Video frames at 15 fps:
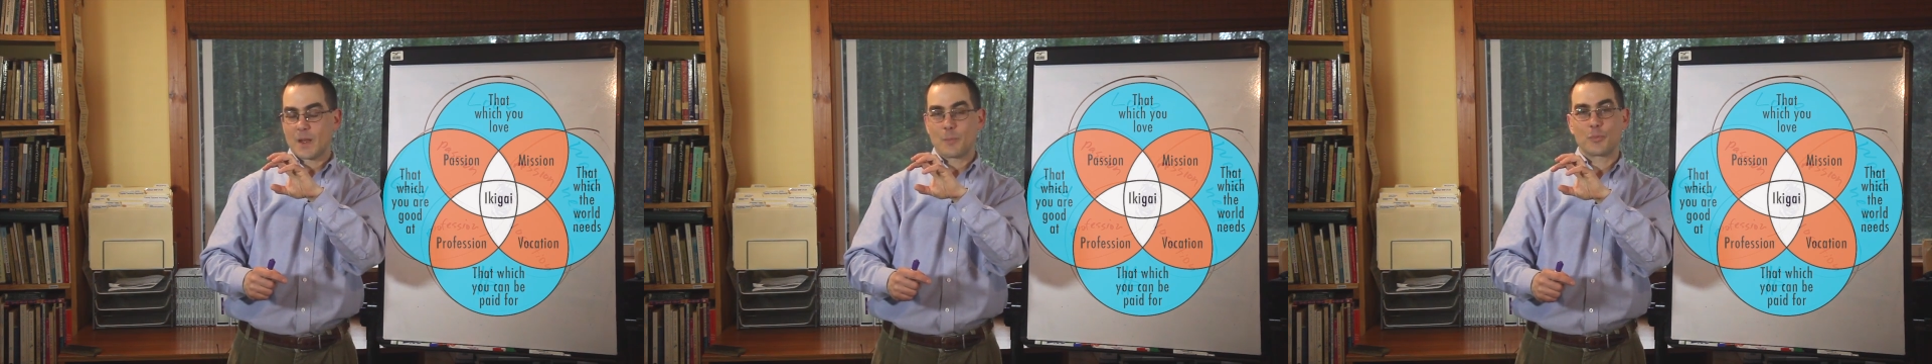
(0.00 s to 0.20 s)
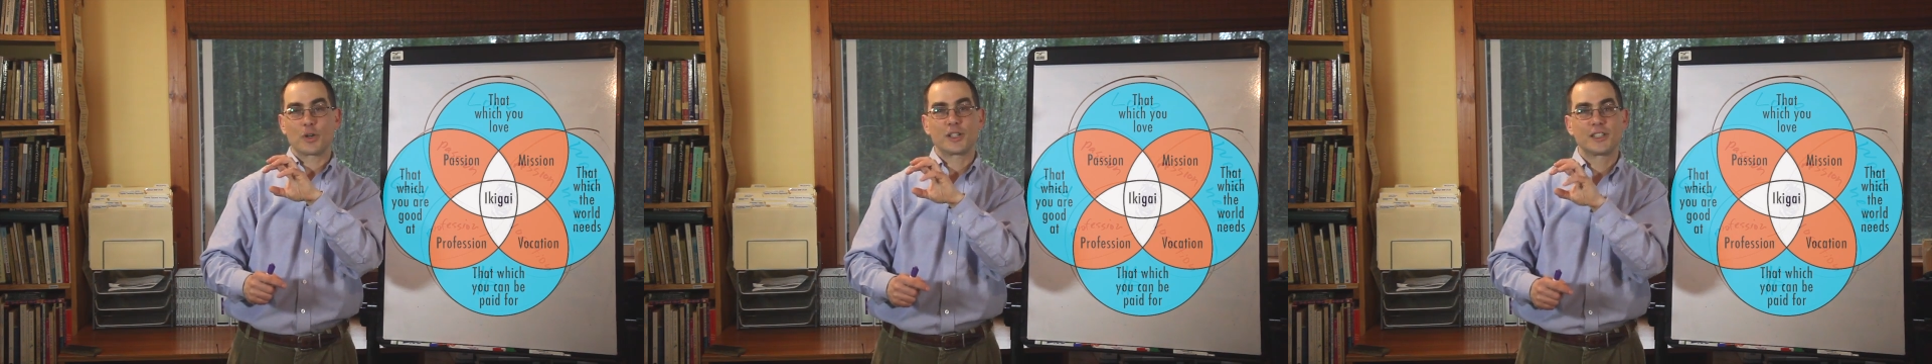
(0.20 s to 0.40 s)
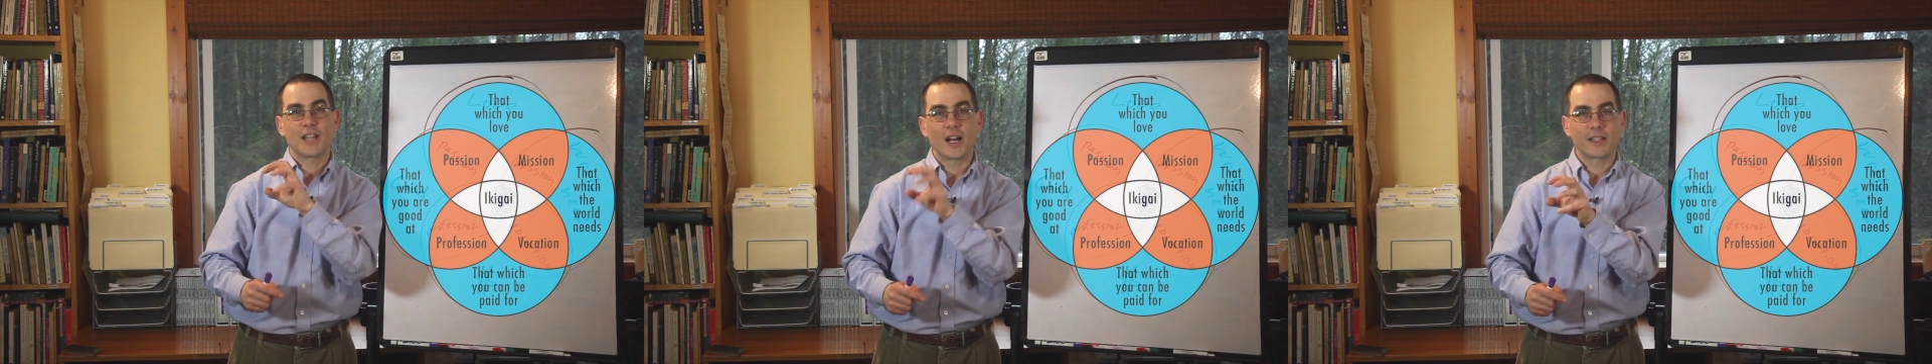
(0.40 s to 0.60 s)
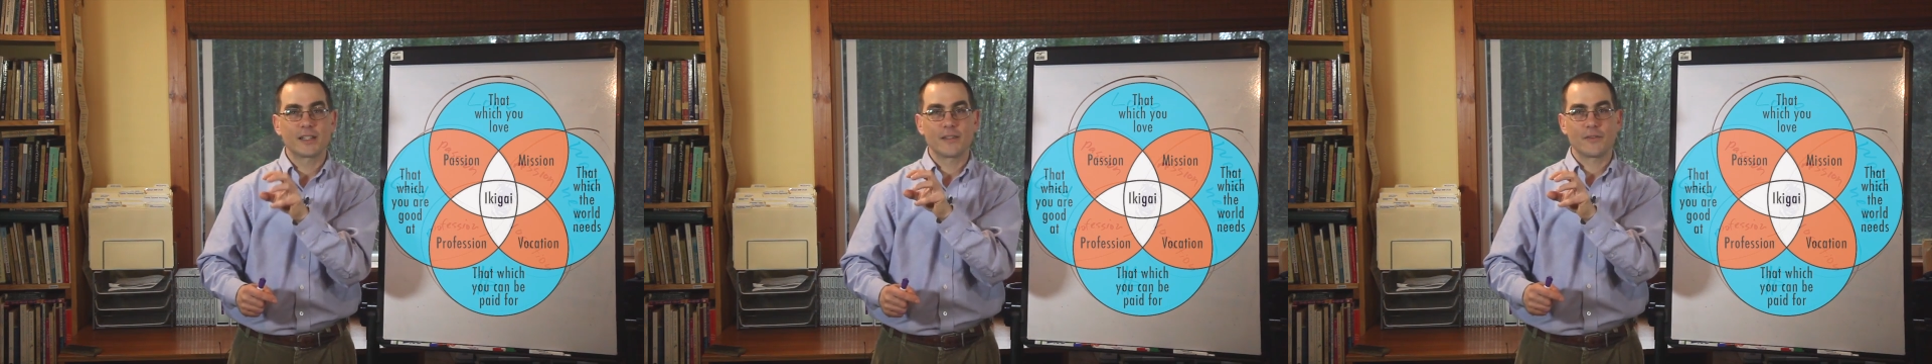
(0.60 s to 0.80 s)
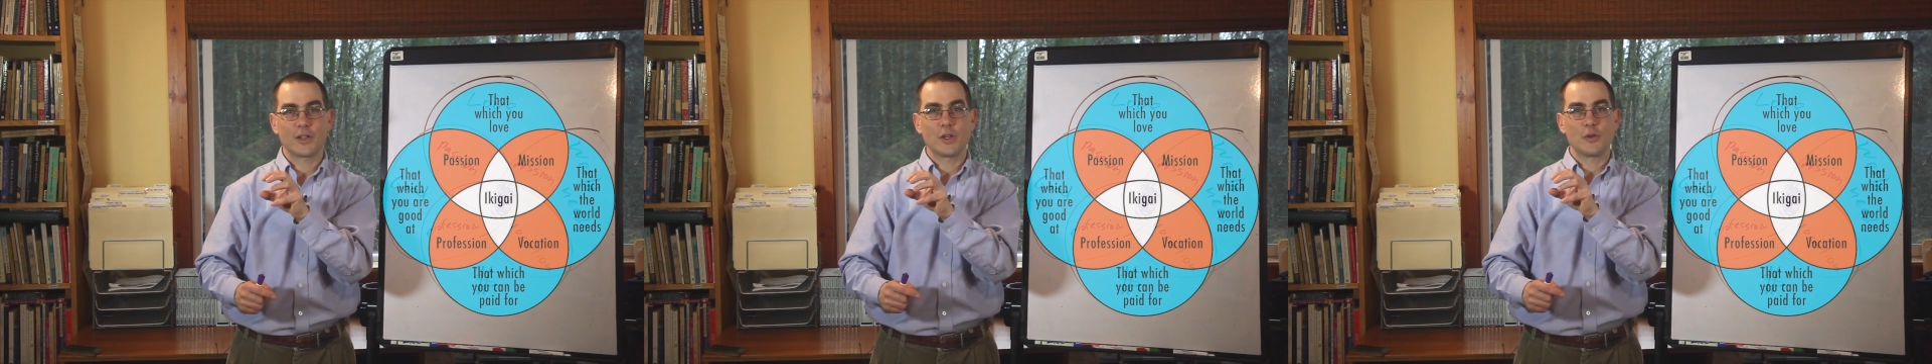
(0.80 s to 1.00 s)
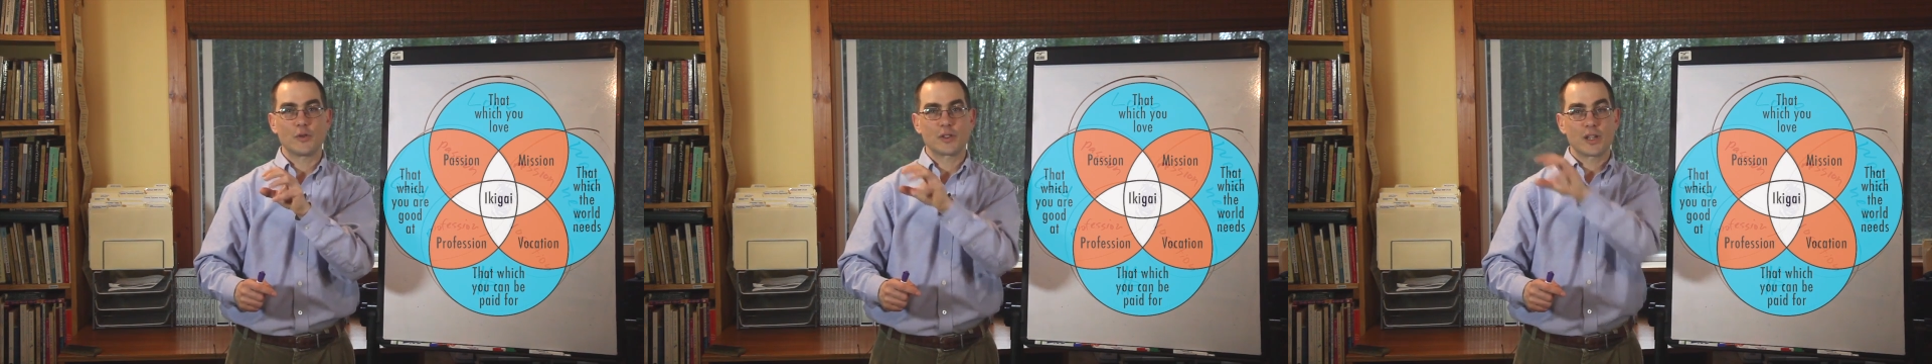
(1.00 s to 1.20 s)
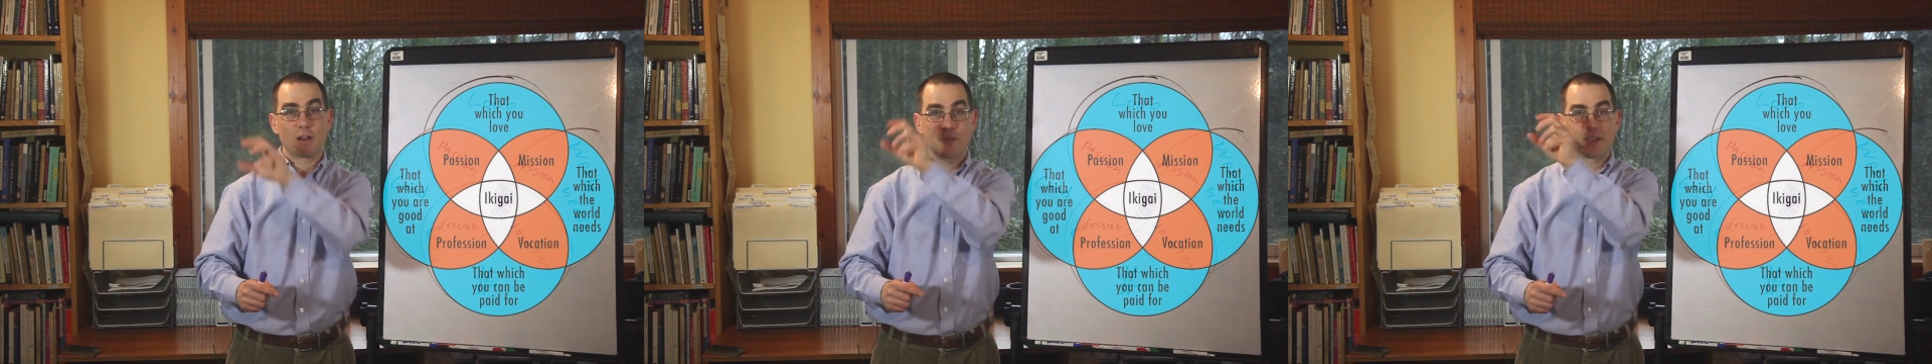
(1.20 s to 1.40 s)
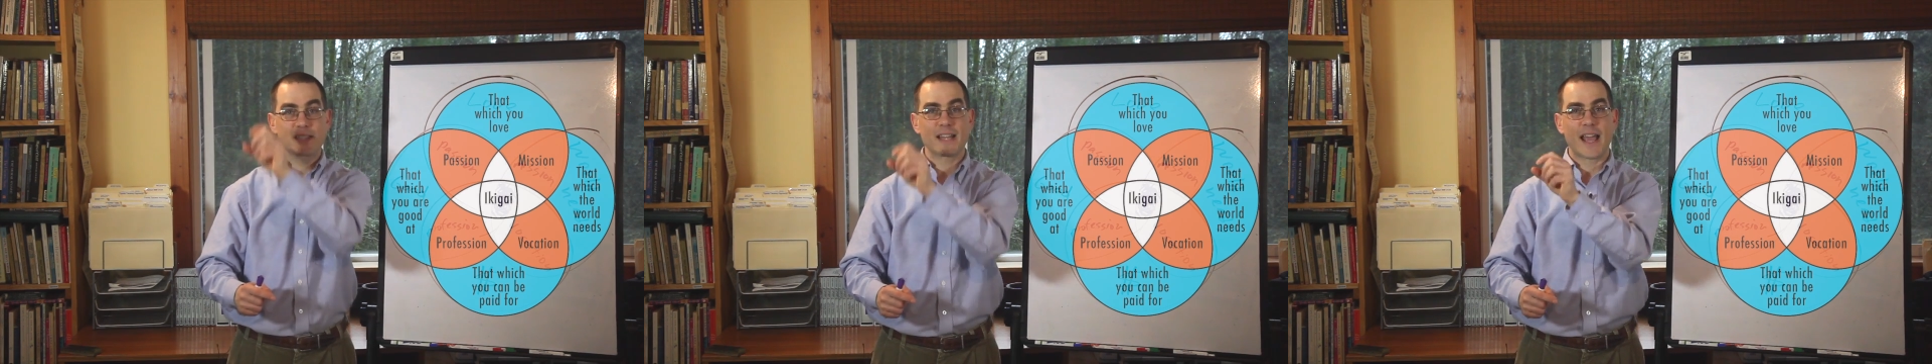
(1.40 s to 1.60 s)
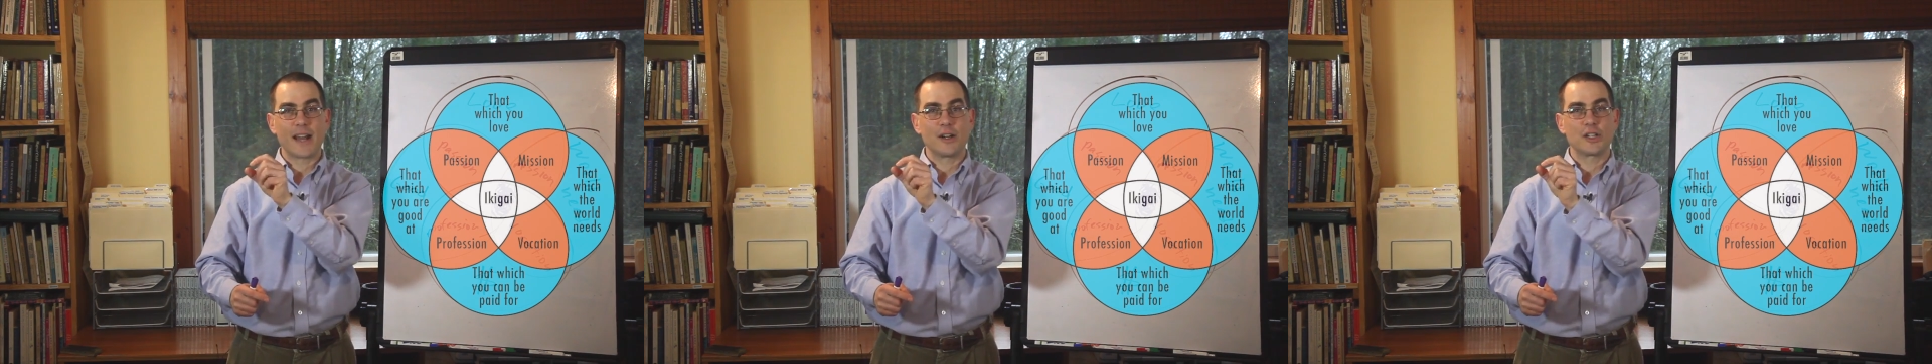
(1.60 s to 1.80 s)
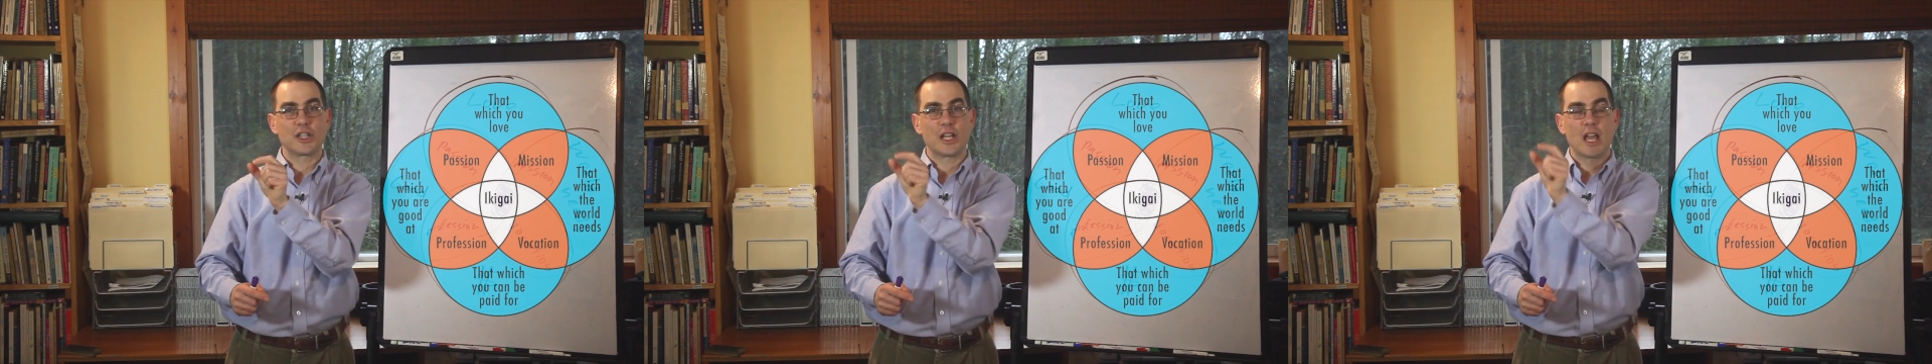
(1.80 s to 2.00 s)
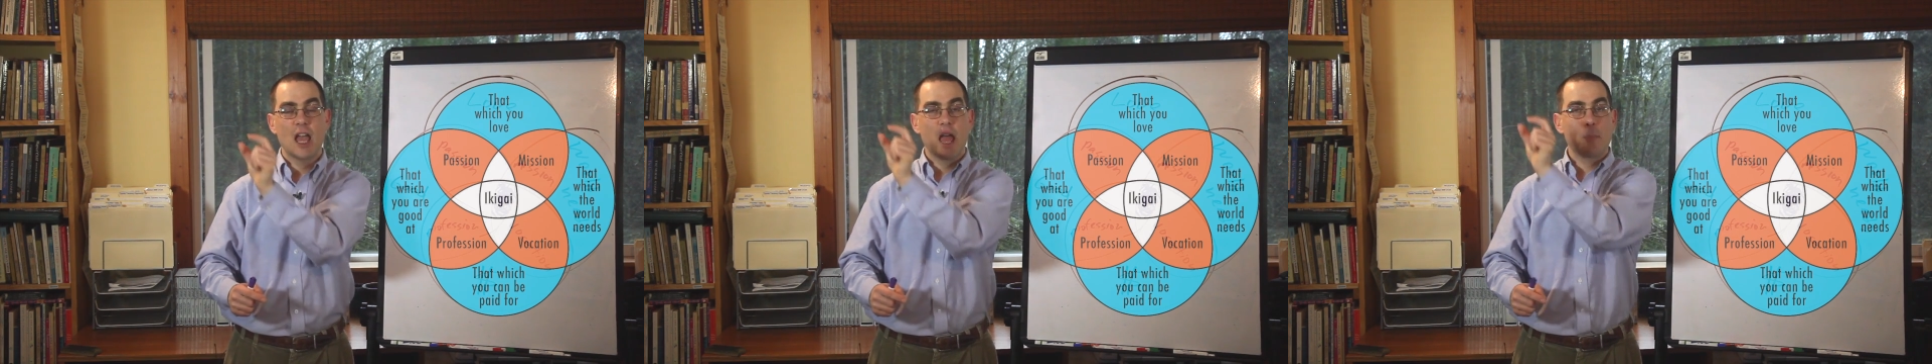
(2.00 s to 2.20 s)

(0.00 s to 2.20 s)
productive use of this energy